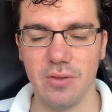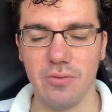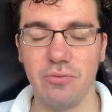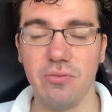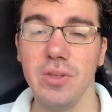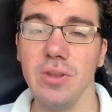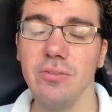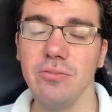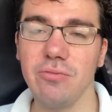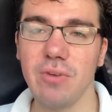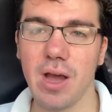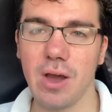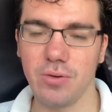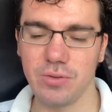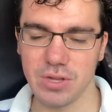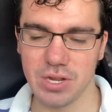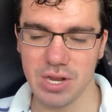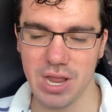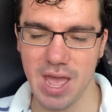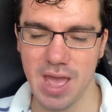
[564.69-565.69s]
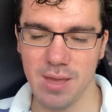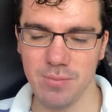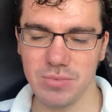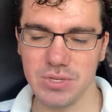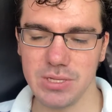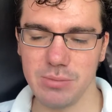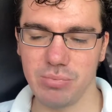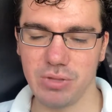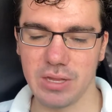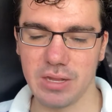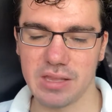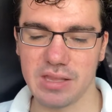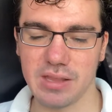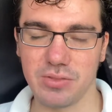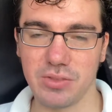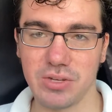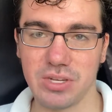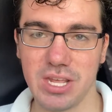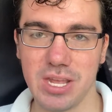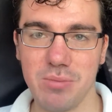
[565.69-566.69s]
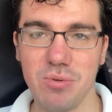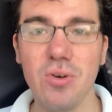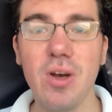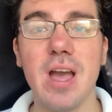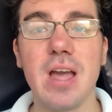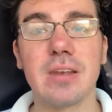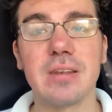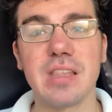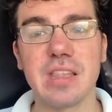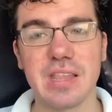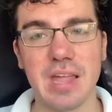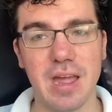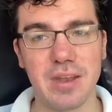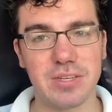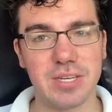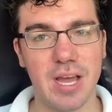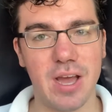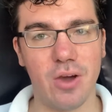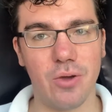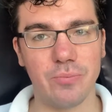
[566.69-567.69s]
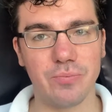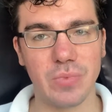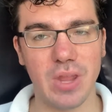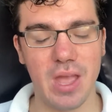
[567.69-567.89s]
Finn found an empty place at the table and sat down.